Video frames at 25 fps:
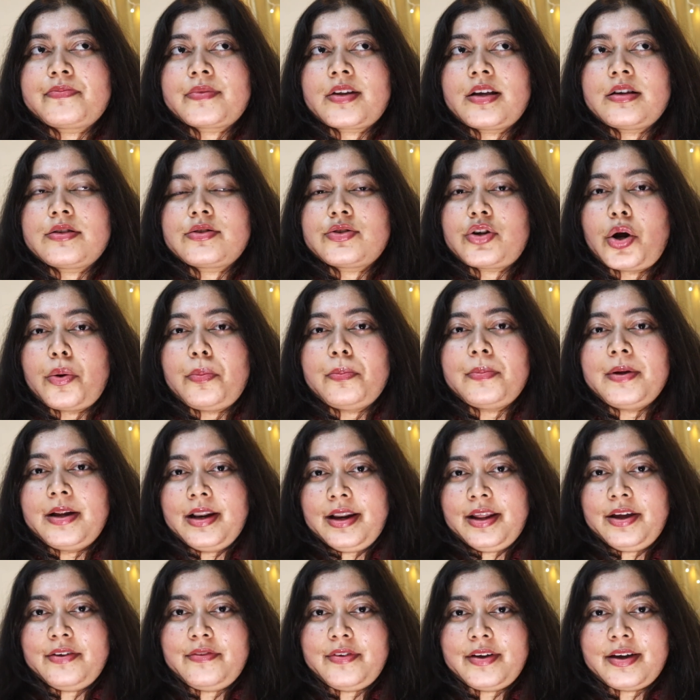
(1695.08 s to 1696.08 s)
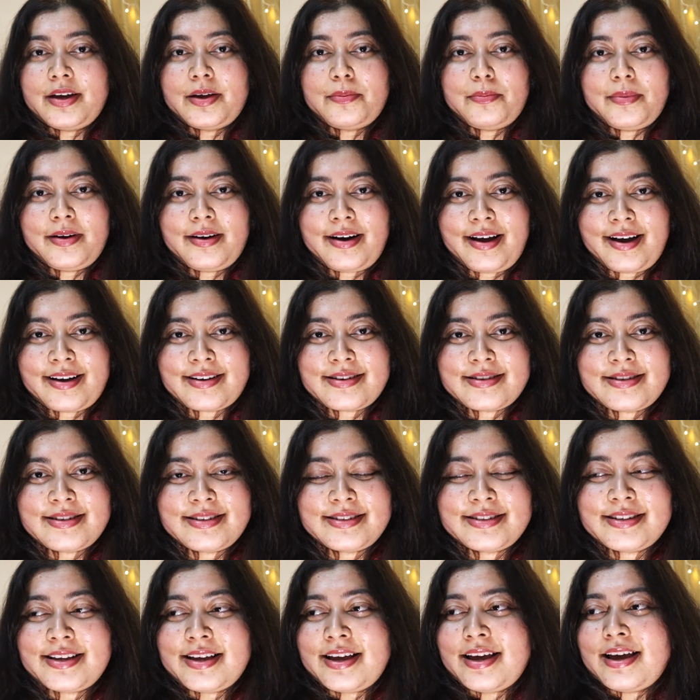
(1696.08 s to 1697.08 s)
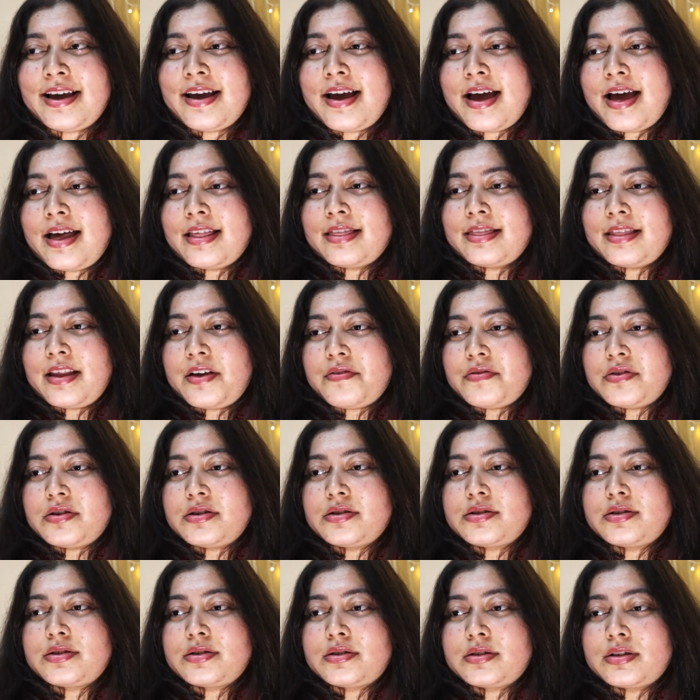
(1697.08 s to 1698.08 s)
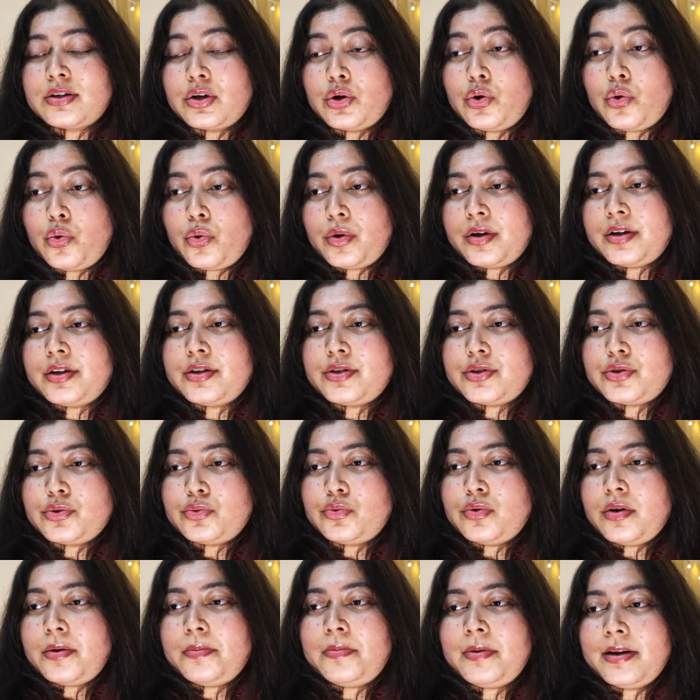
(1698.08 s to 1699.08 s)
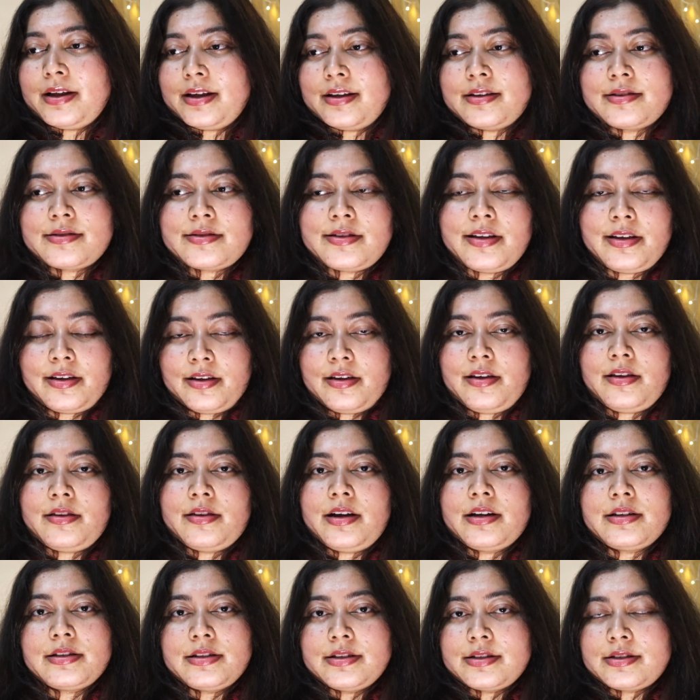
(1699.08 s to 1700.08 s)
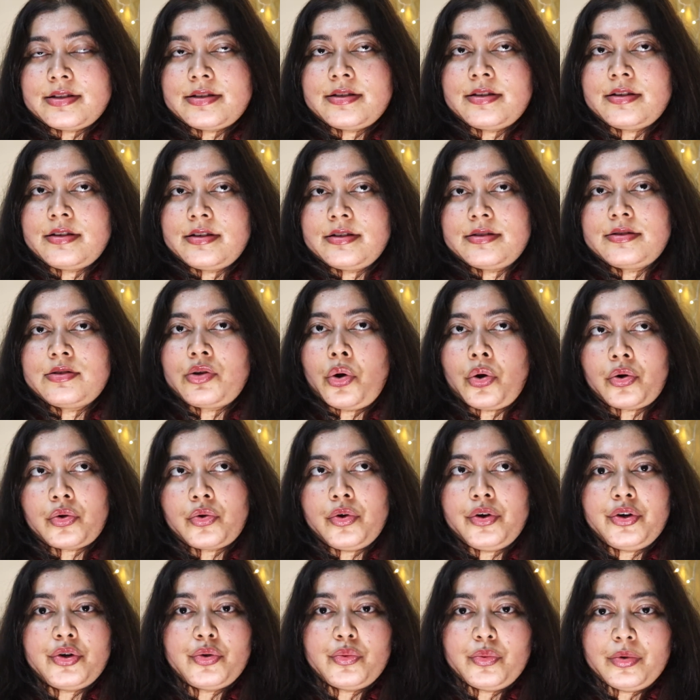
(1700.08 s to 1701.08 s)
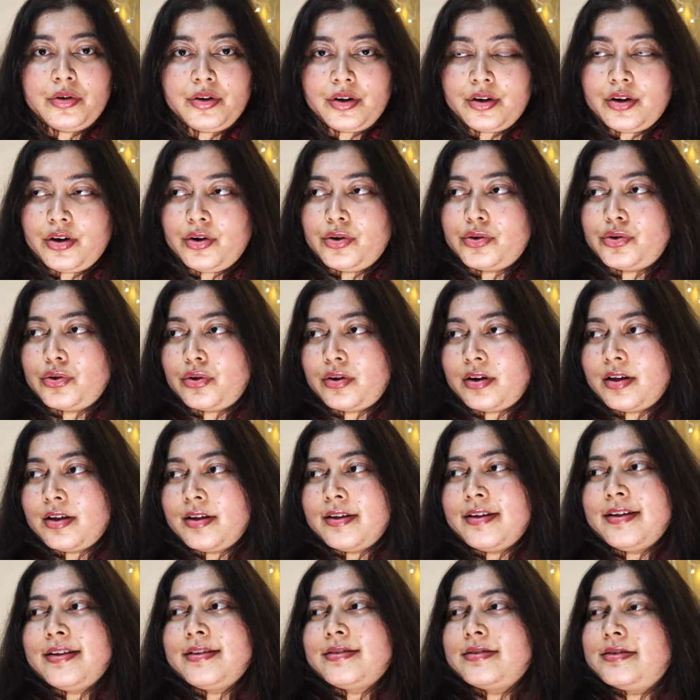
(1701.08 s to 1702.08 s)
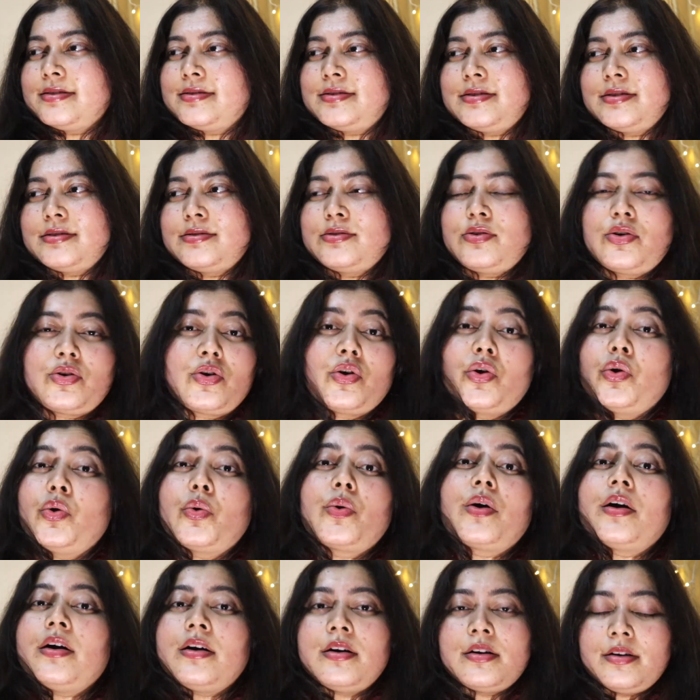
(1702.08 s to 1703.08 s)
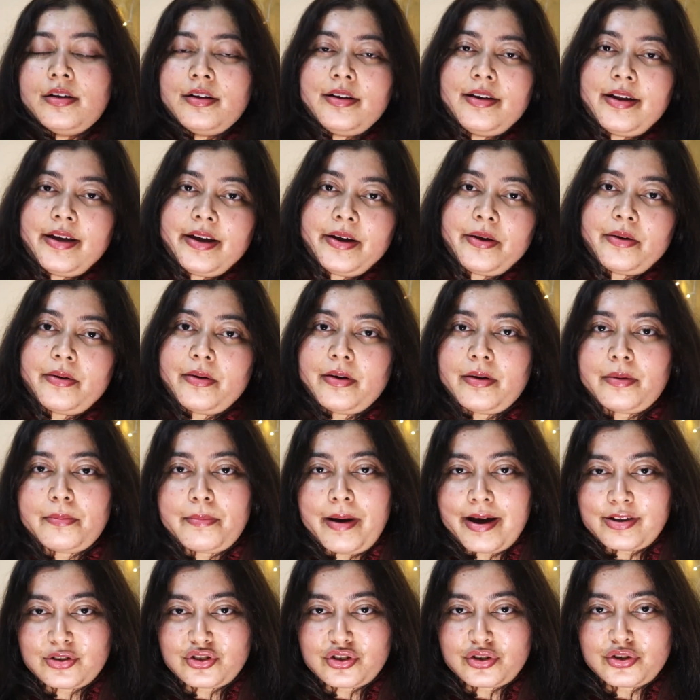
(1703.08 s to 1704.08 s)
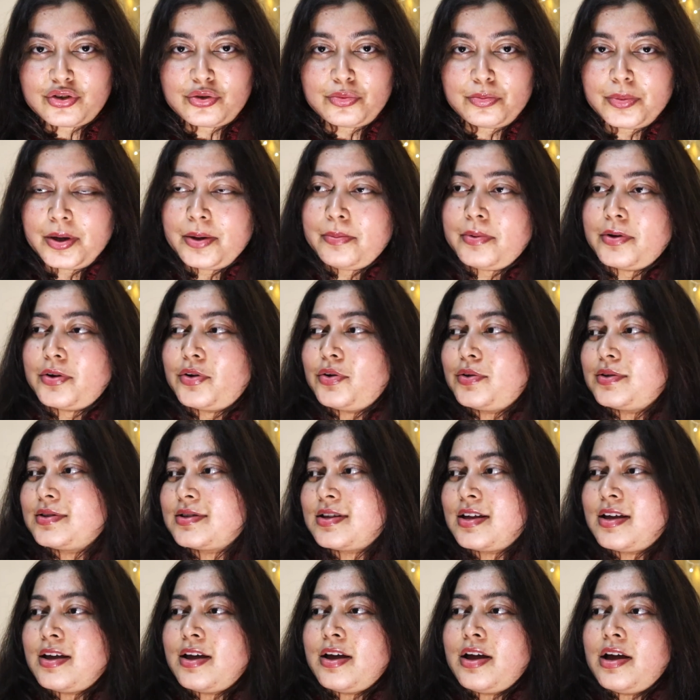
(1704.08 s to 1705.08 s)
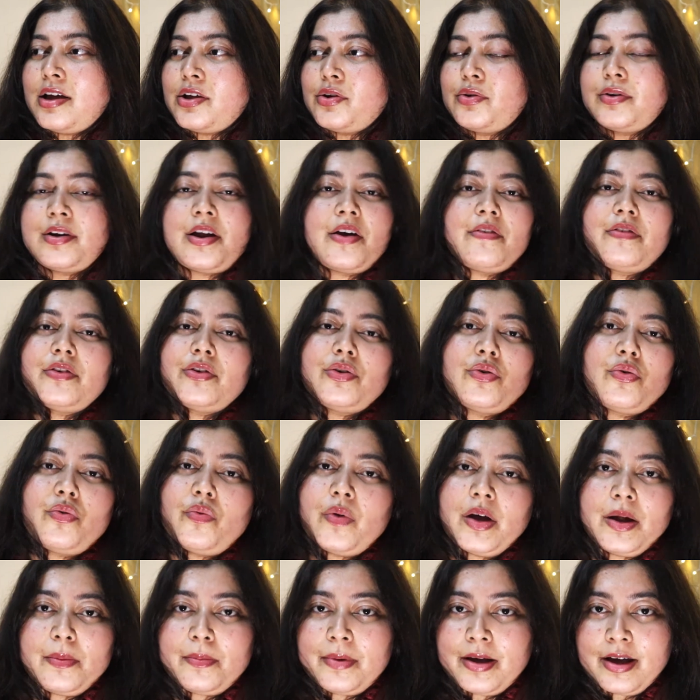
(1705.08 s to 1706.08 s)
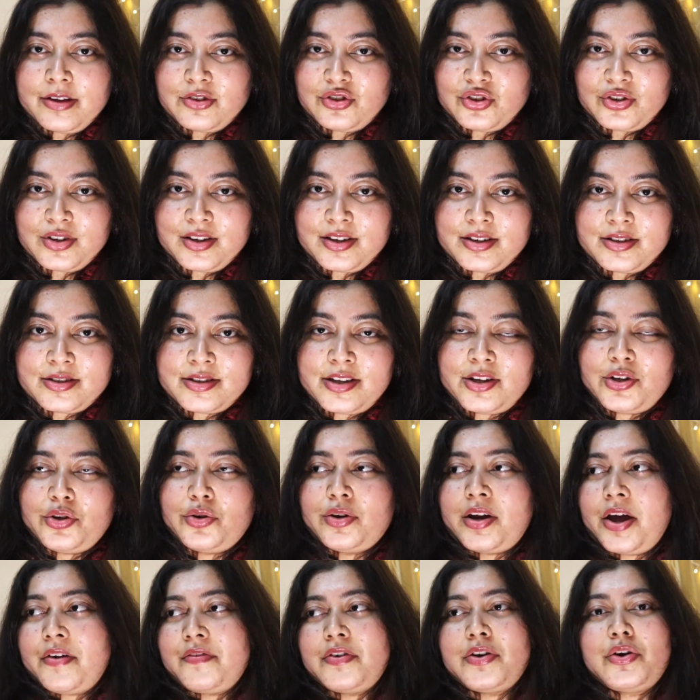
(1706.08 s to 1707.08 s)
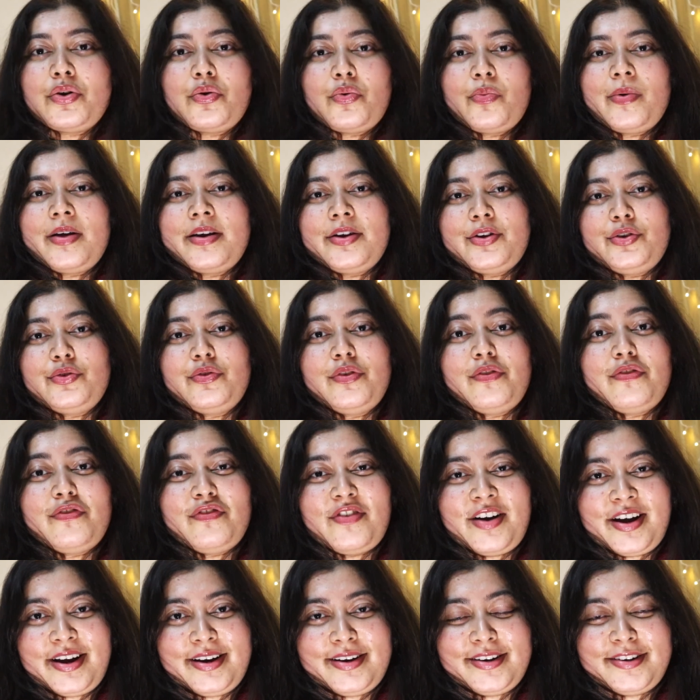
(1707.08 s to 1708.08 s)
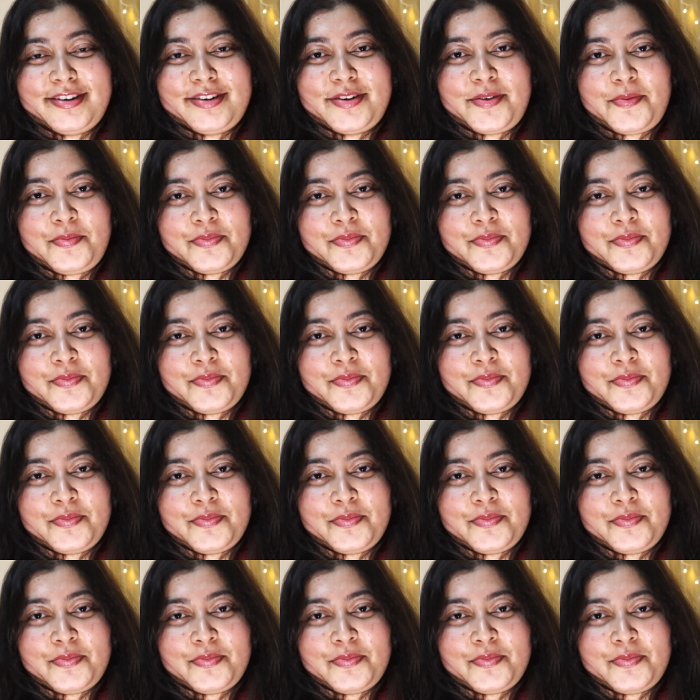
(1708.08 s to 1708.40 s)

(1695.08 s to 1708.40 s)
stop believing in miracles. Never go into a place thinking that this is not going to work out, or this does not look like magic to me, because you never know where magic is, and you never know where you will find it.